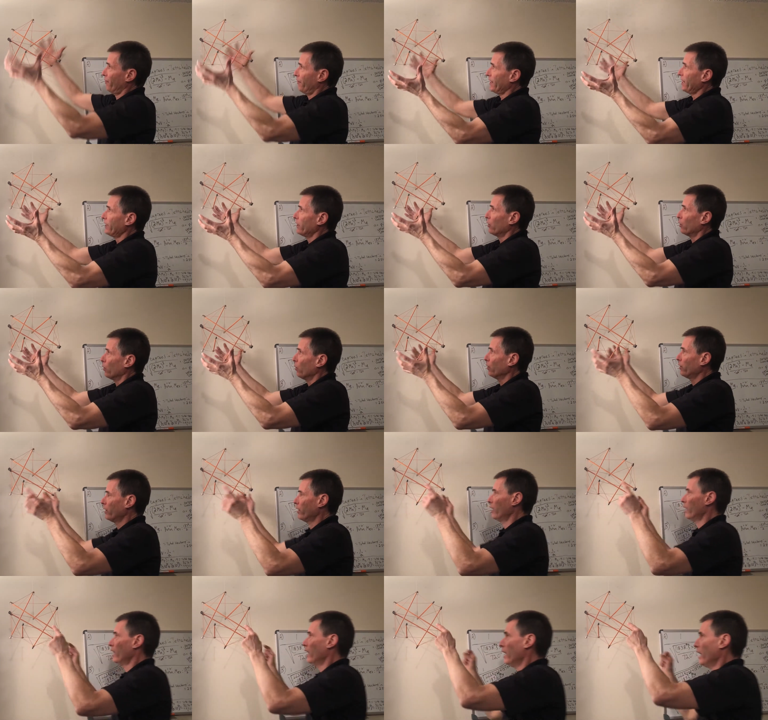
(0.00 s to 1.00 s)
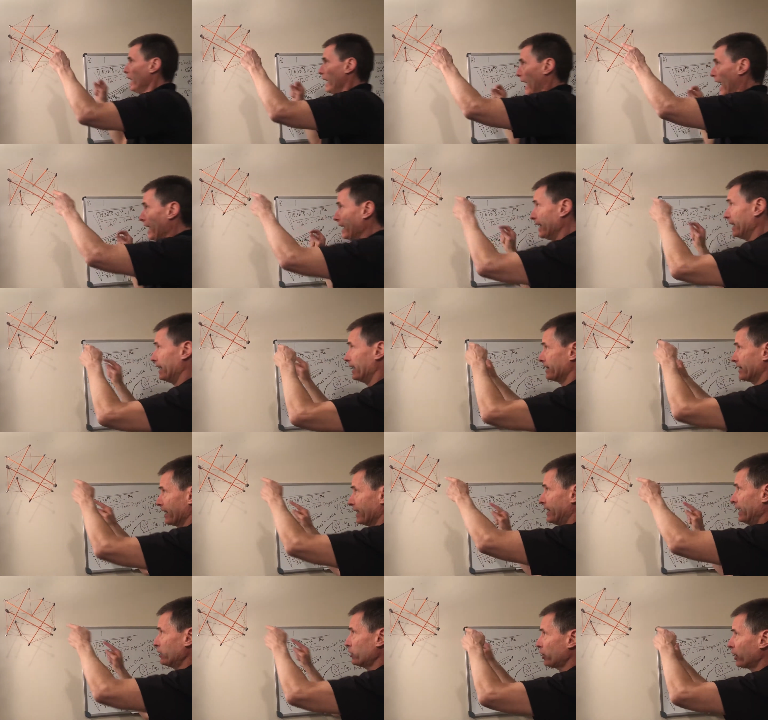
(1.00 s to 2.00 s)
field, and it is a
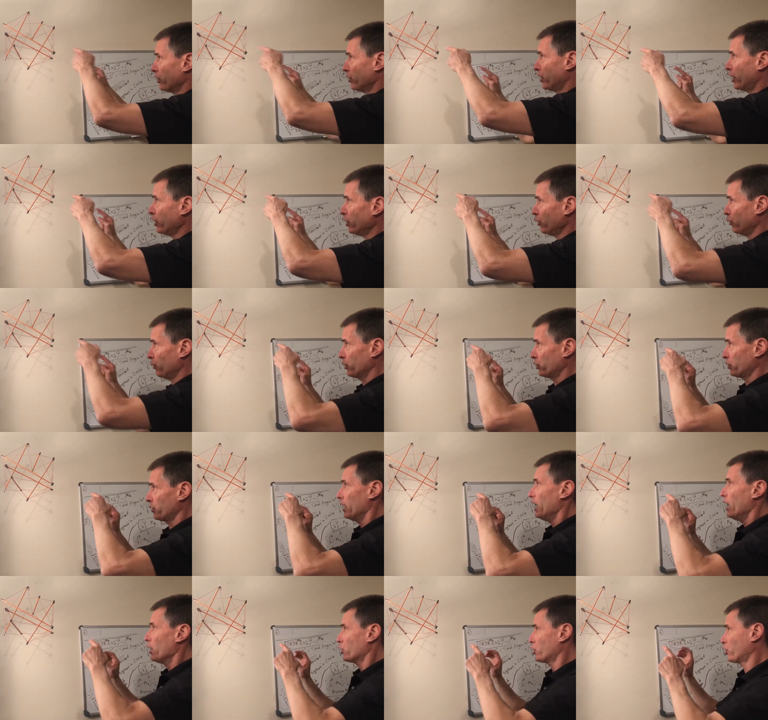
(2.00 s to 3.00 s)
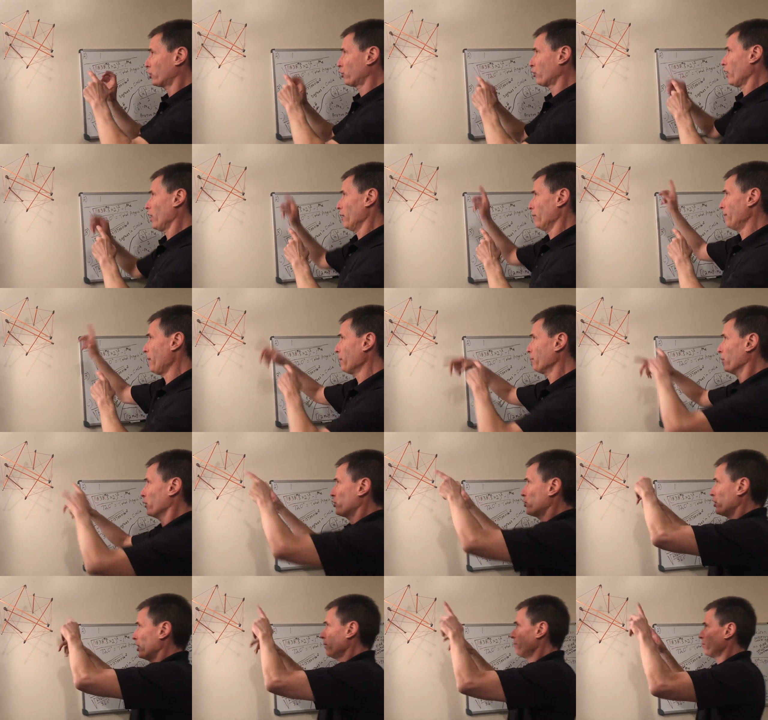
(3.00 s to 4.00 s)
discontinuous strut
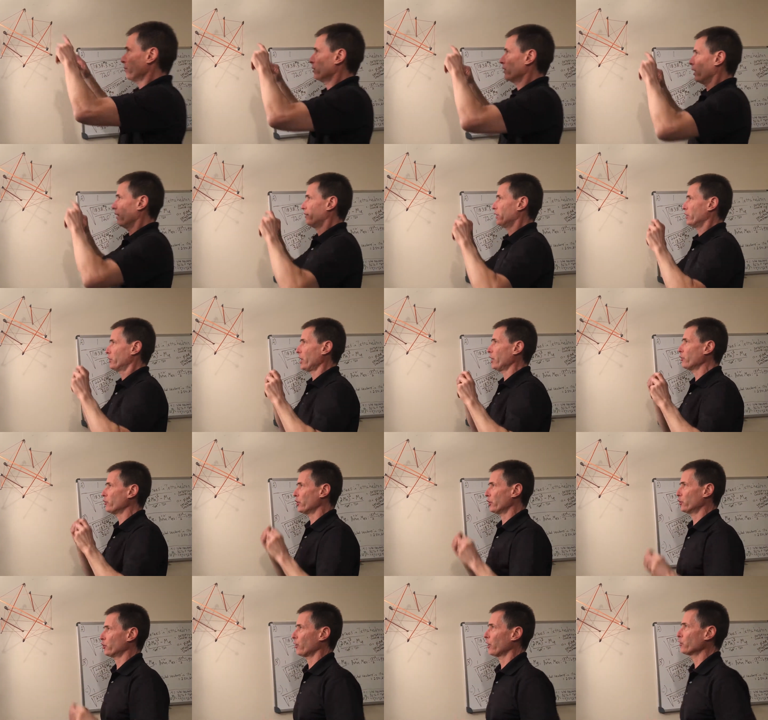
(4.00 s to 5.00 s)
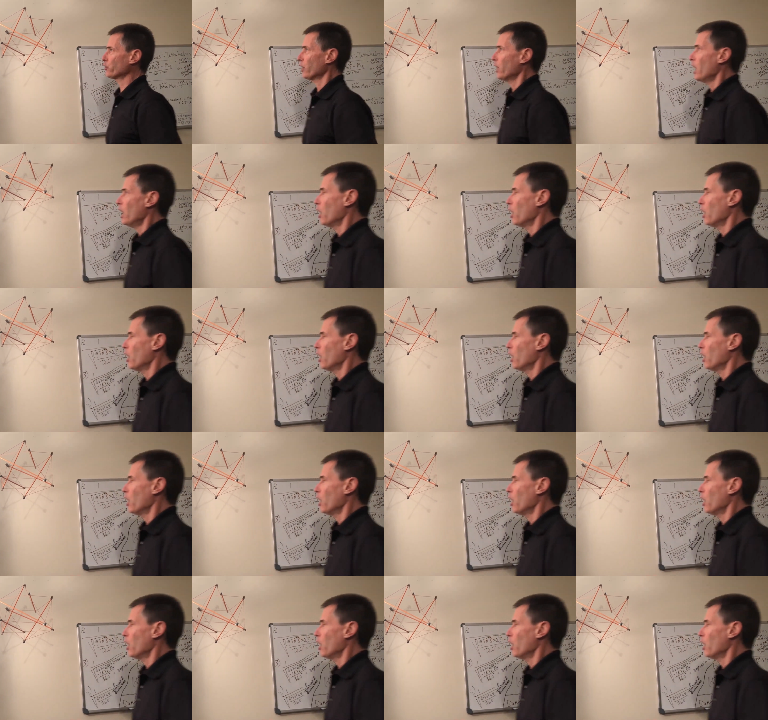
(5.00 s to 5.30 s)
membership of these energy struts,